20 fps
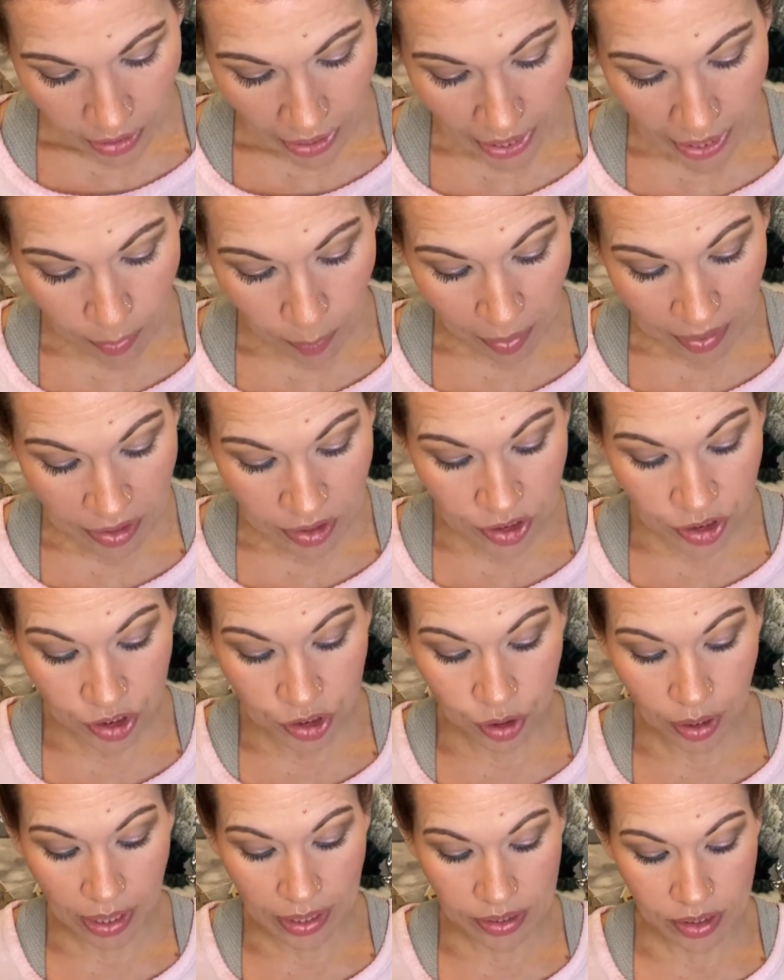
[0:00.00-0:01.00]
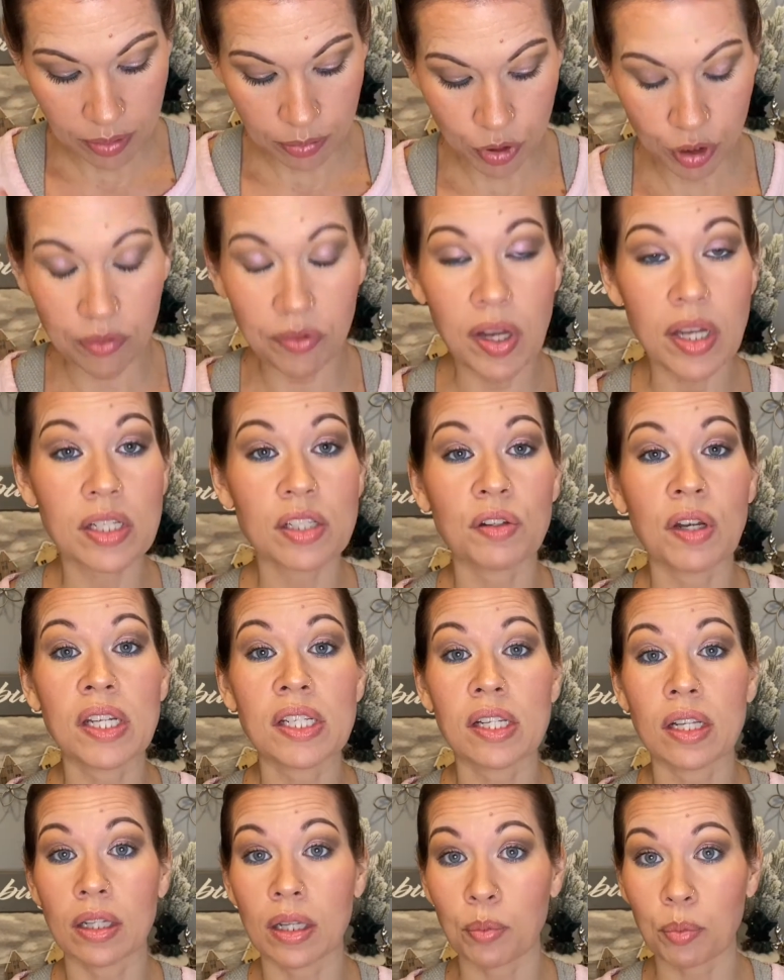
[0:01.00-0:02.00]
wanted to try some Juvia's face
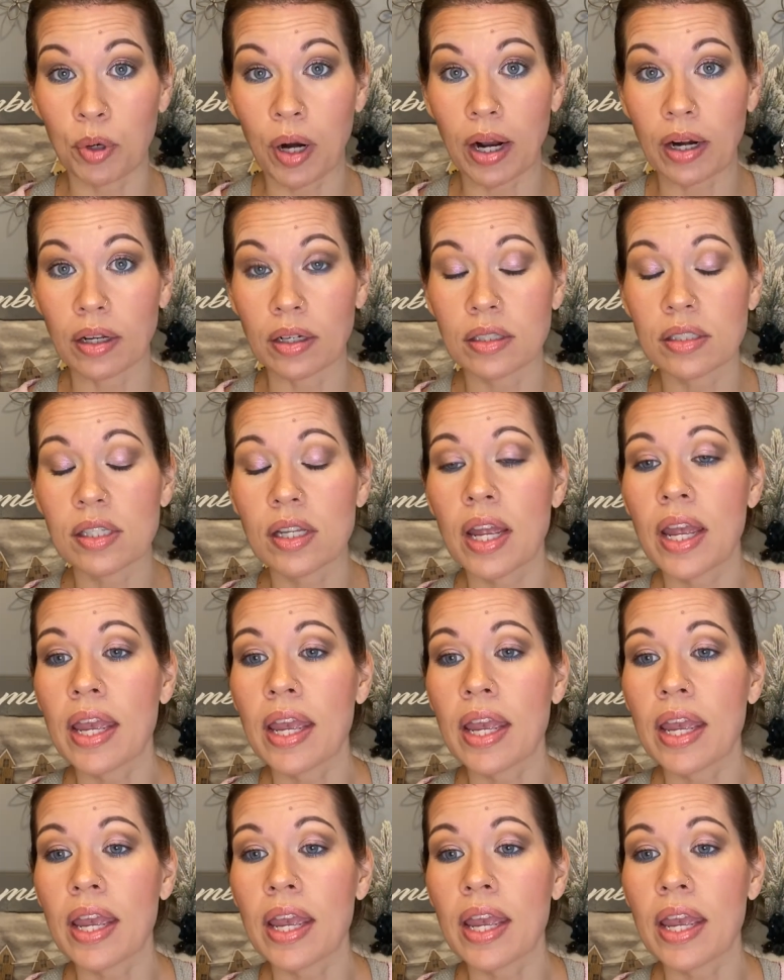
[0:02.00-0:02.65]
and lip products,